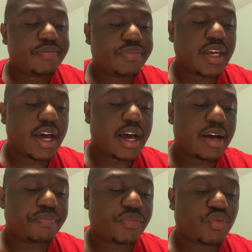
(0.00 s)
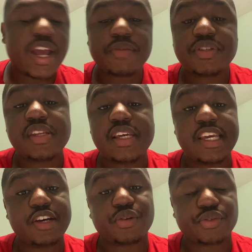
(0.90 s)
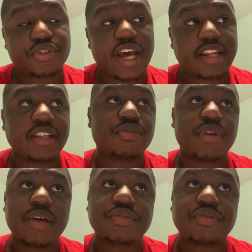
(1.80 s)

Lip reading: Rams and the Eagles. I think the Rams